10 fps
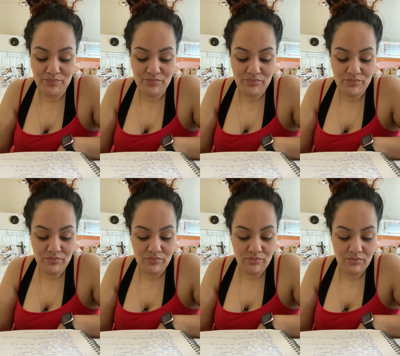
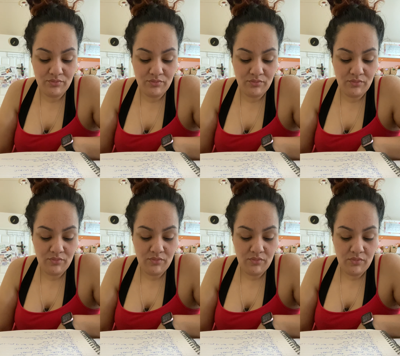
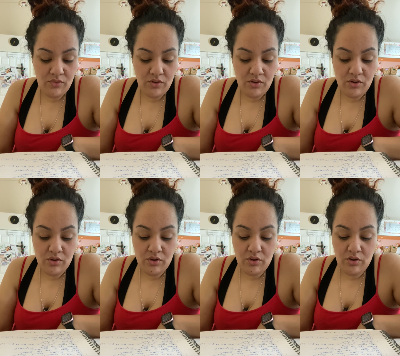
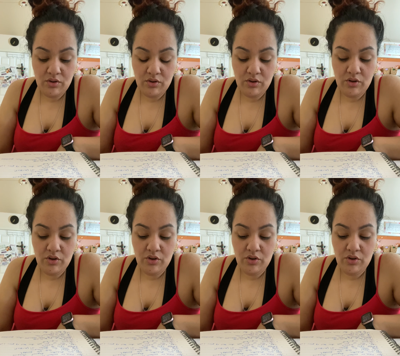
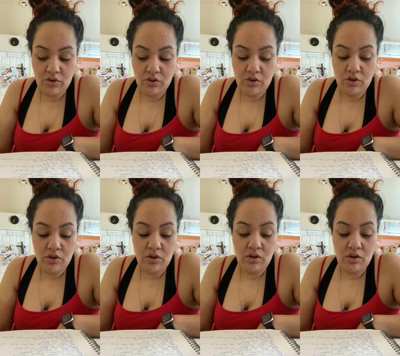(silence)